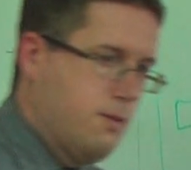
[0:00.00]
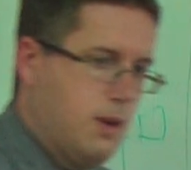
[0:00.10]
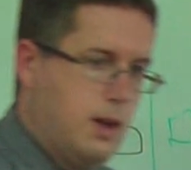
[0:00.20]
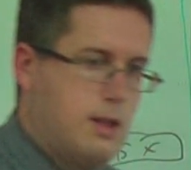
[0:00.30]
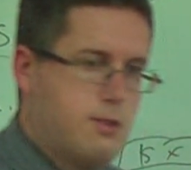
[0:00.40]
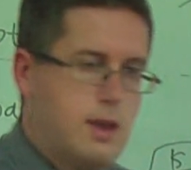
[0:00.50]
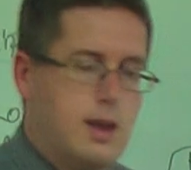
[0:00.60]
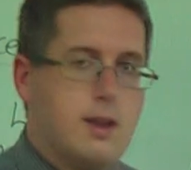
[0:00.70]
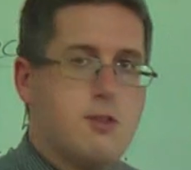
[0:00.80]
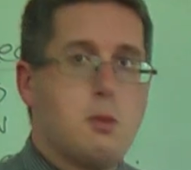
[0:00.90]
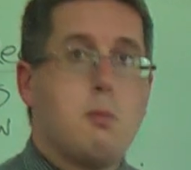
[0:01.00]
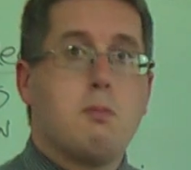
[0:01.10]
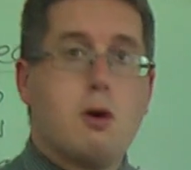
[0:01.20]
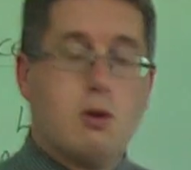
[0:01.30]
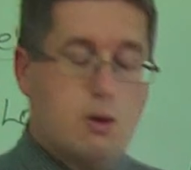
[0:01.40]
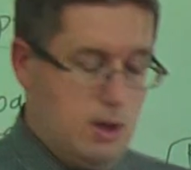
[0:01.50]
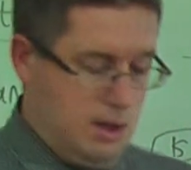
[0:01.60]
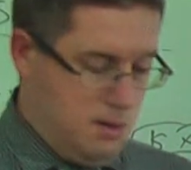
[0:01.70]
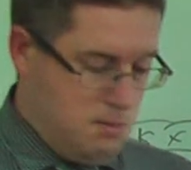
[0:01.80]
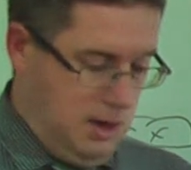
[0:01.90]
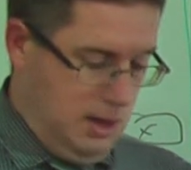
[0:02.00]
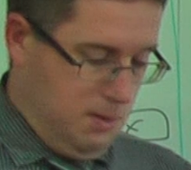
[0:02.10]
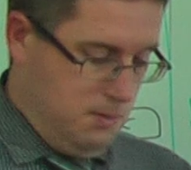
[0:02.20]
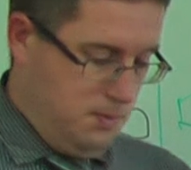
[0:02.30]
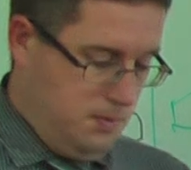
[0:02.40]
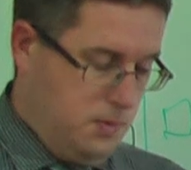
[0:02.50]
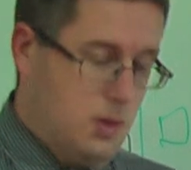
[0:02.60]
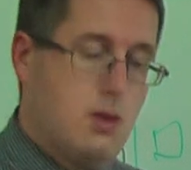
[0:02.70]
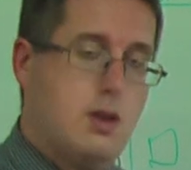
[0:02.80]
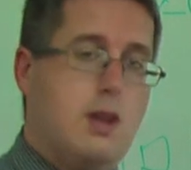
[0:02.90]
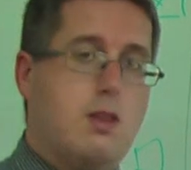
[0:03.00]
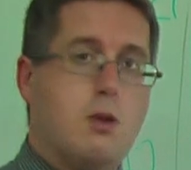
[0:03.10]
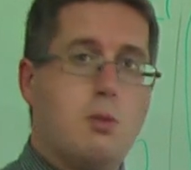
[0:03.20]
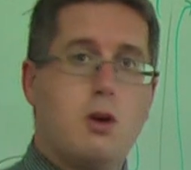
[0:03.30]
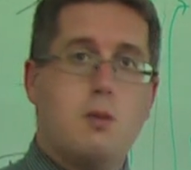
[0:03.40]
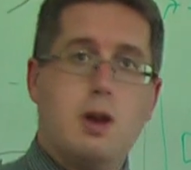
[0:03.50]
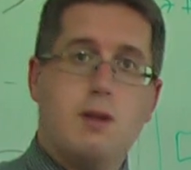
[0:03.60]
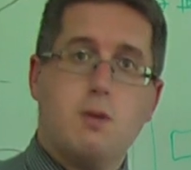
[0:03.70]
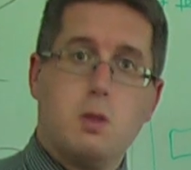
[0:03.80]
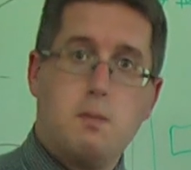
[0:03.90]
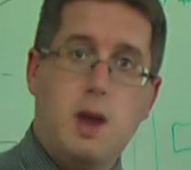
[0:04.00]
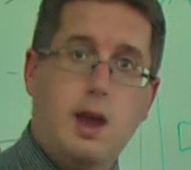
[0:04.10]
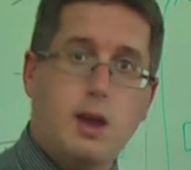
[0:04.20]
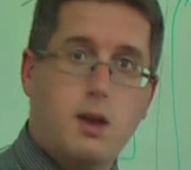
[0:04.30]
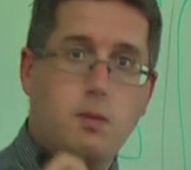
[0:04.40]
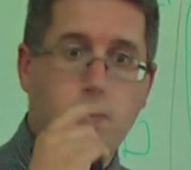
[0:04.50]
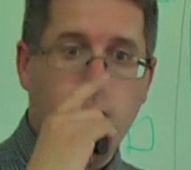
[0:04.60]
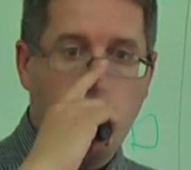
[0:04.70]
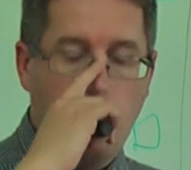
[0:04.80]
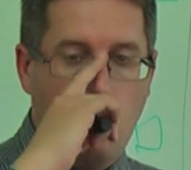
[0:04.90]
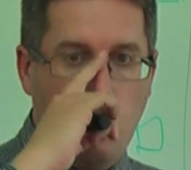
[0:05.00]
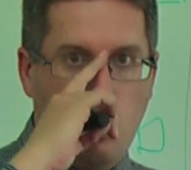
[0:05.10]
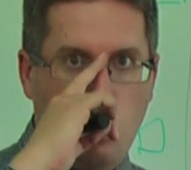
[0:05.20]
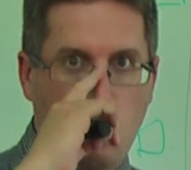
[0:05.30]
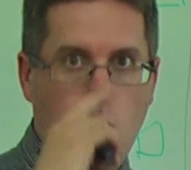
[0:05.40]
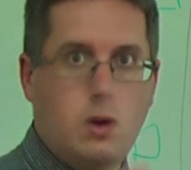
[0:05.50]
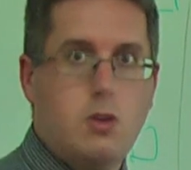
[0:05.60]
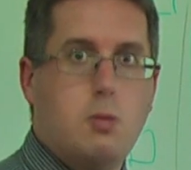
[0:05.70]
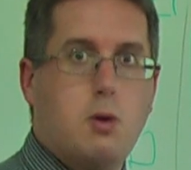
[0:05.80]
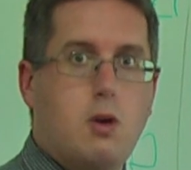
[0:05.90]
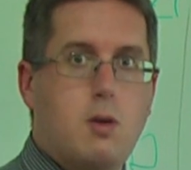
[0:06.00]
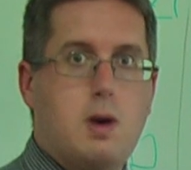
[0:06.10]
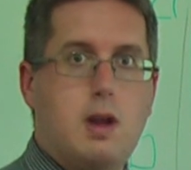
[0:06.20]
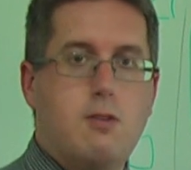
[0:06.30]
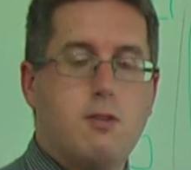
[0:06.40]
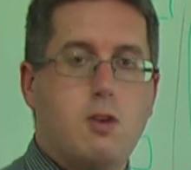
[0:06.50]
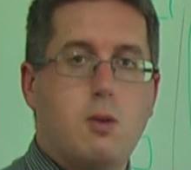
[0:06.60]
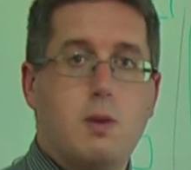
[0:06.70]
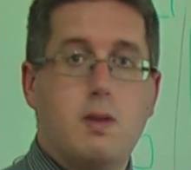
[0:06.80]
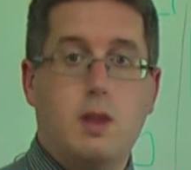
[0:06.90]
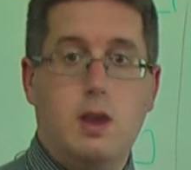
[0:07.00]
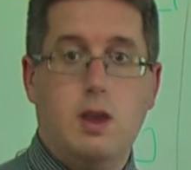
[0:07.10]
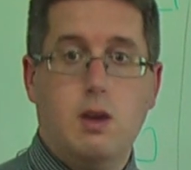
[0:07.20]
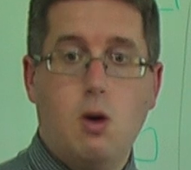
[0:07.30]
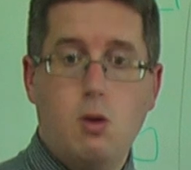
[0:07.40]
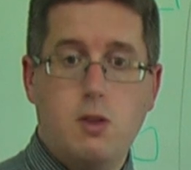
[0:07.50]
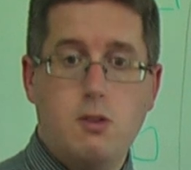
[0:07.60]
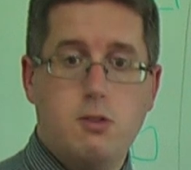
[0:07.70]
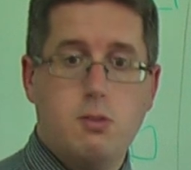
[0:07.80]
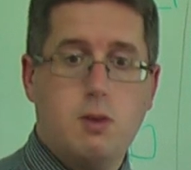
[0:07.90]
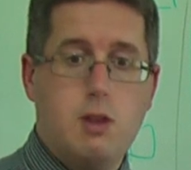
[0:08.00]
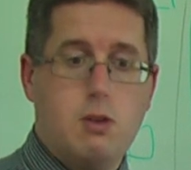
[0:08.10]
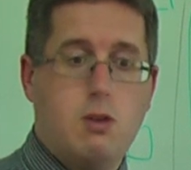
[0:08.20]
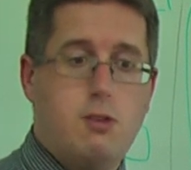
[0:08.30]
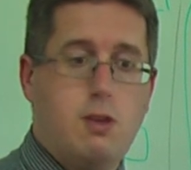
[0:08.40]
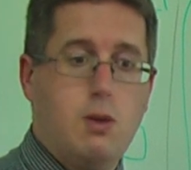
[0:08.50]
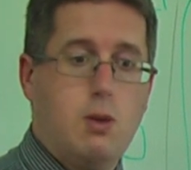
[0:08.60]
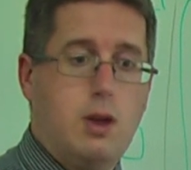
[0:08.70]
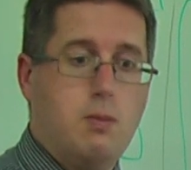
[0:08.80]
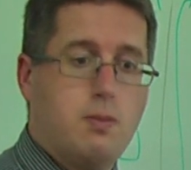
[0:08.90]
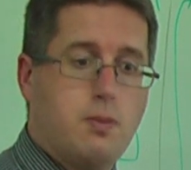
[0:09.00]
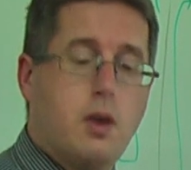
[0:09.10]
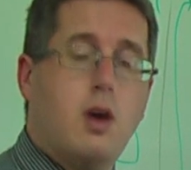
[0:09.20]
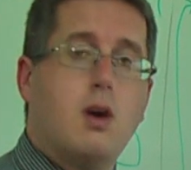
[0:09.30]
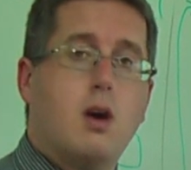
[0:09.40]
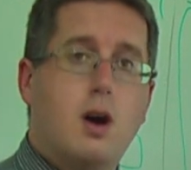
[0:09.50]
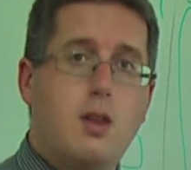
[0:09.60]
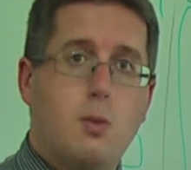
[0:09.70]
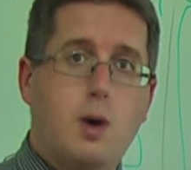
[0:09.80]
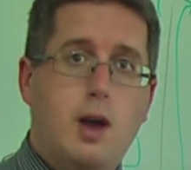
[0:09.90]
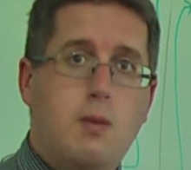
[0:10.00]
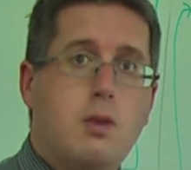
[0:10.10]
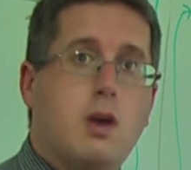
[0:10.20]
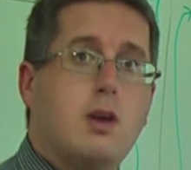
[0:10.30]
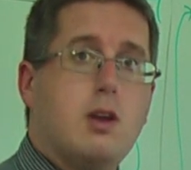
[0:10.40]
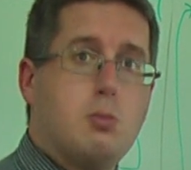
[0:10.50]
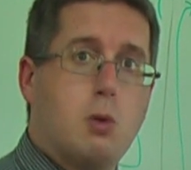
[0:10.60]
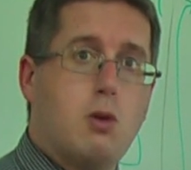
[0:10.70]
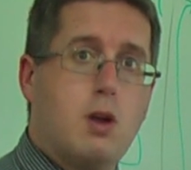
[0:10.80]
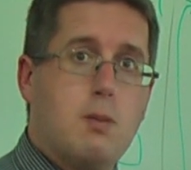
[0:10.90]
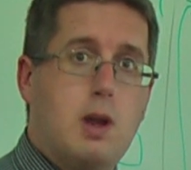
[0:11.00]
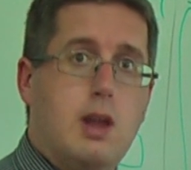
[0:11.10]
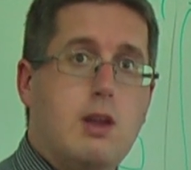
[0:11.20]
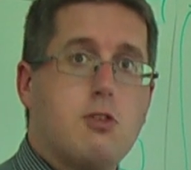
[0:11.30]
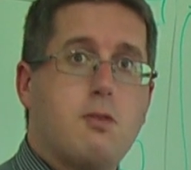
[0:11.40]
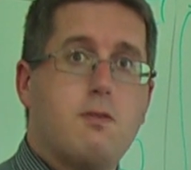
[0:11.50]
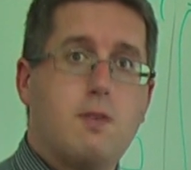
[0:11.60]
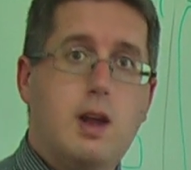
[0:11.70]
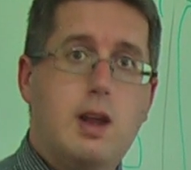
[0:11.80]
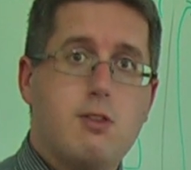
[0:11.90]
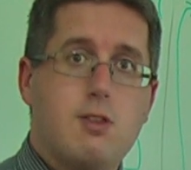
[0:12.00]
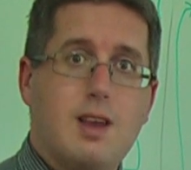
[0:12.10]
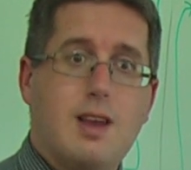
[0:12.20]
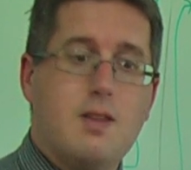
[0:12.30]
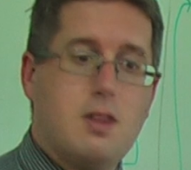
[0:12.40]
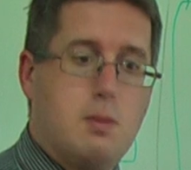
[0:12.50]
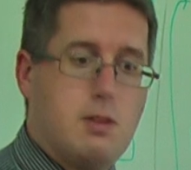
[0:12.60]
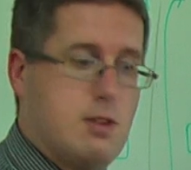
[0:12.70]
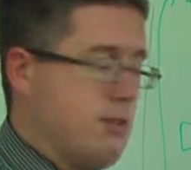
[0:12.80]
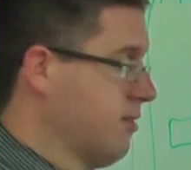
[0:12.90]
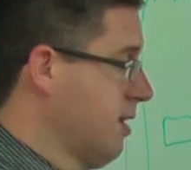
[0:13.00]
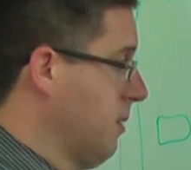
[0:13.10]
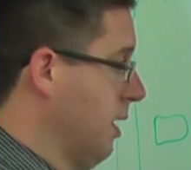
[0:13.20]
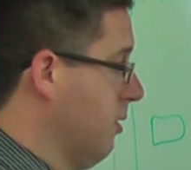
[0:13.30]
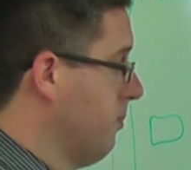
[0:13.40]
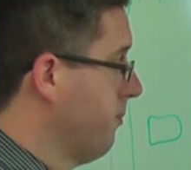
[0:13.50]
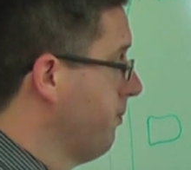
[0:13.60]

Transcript: Financing is borrowing money. Either you borrow money from the bank or you borrow money from the owners as owners' equity. Either way, it's borrowing money, it's financing the business somehow.